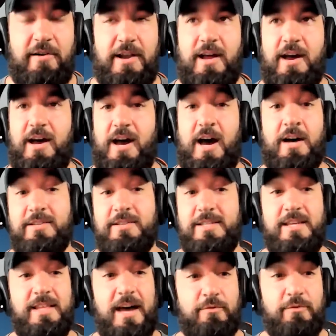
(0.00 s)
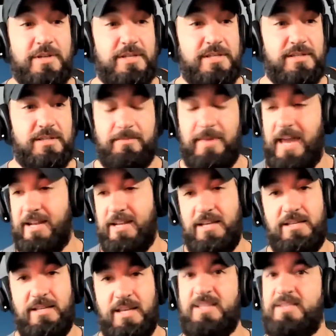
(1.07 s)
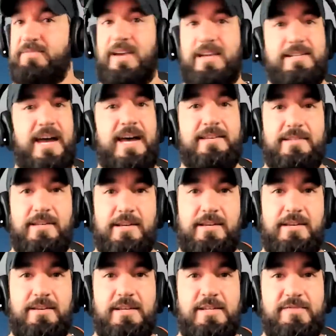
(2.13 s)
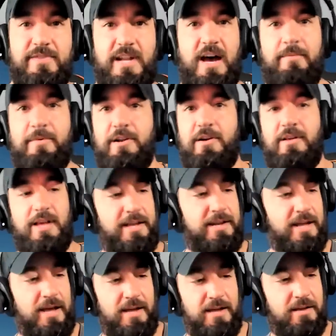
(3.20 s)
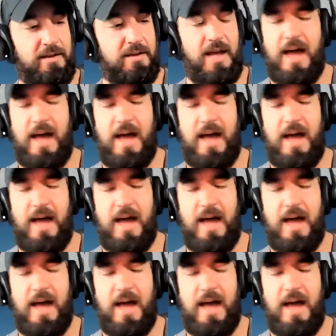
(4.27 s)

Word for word: And uh, honestly, that was man, he, he's fantastic. He's phenomenal. He's so good.